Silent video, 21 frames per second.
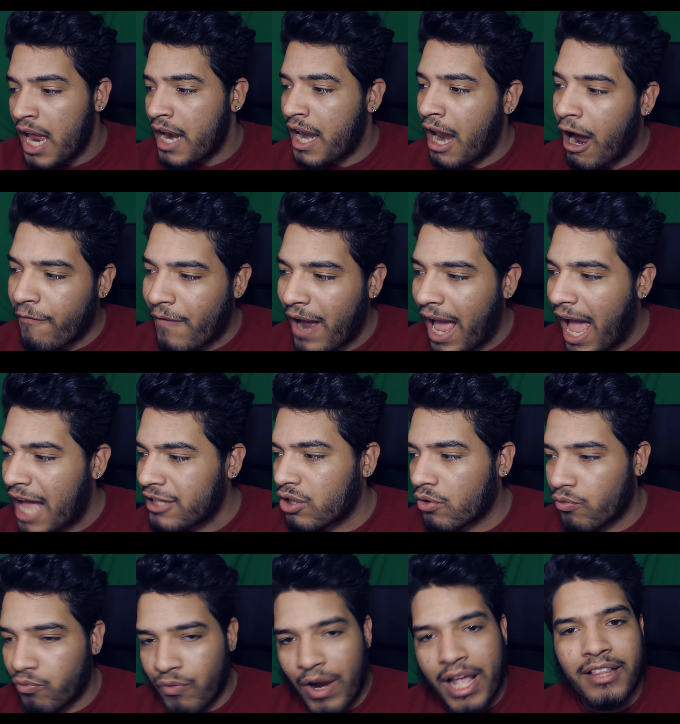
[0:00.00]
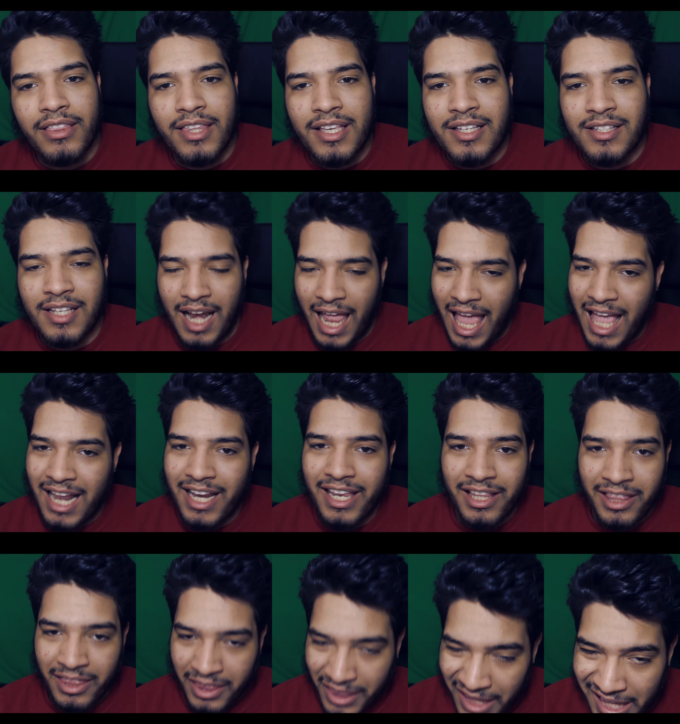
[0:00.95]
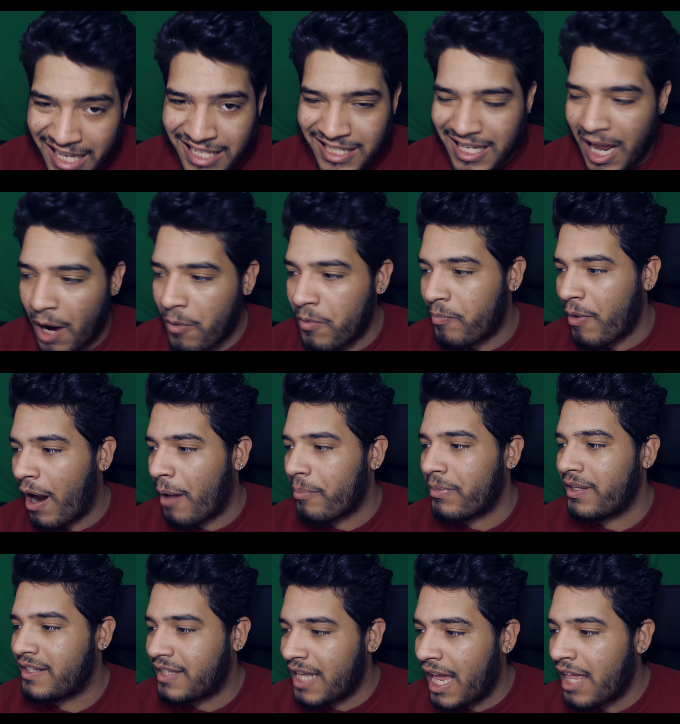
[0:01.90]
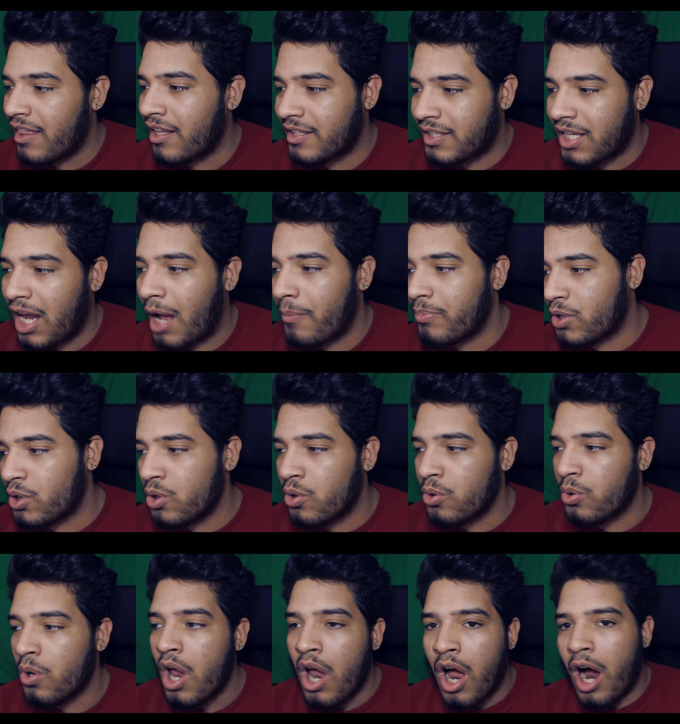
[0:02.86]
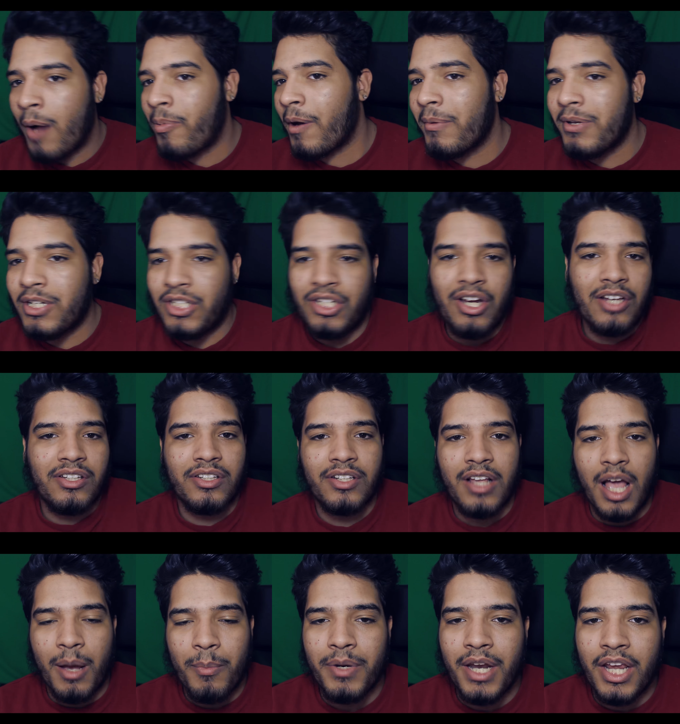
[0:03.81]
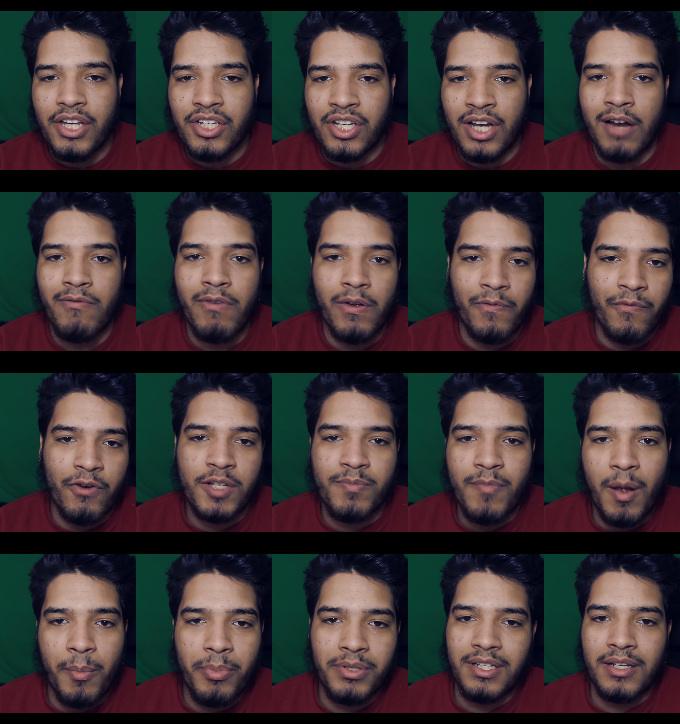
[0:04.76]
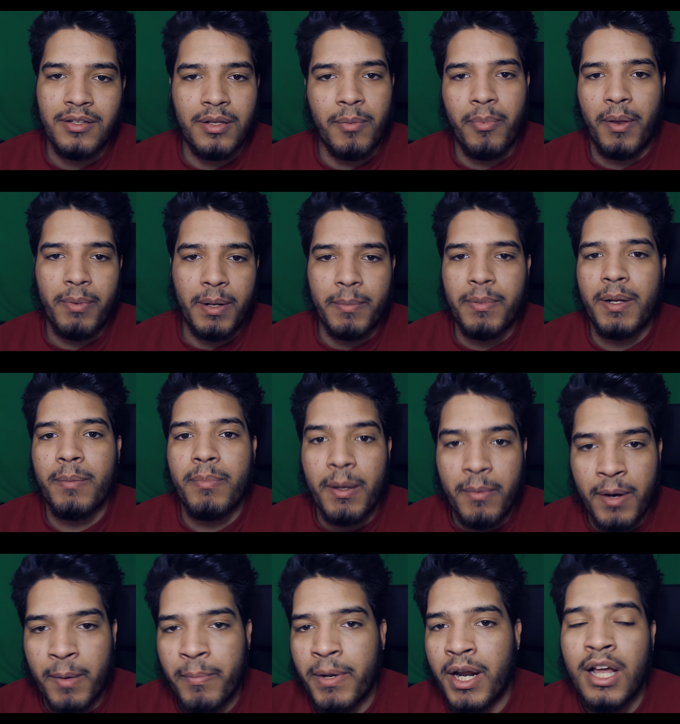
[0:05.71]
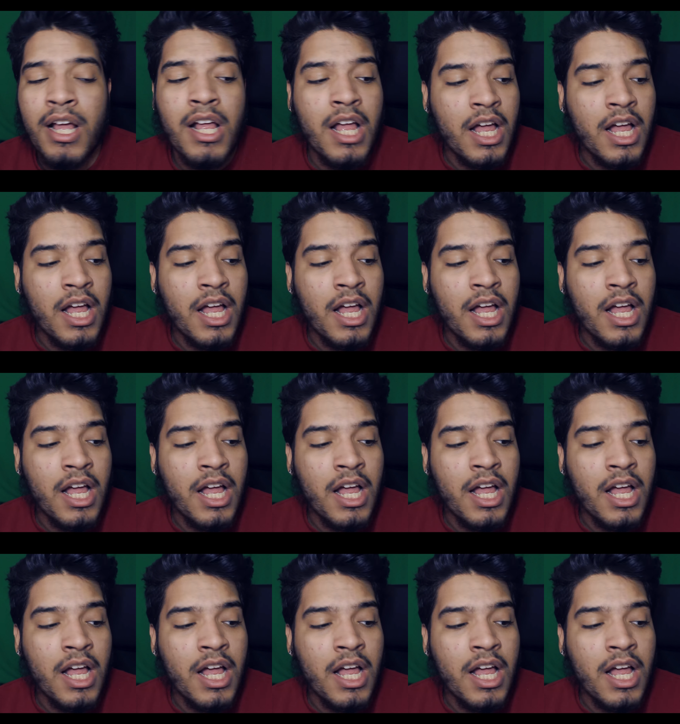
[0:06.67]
Now, if I had to rank these in any list, I would probably say the top two are probably Justice Combination and Reverse Mamba, blah, blah, blah, blah, blah, blah,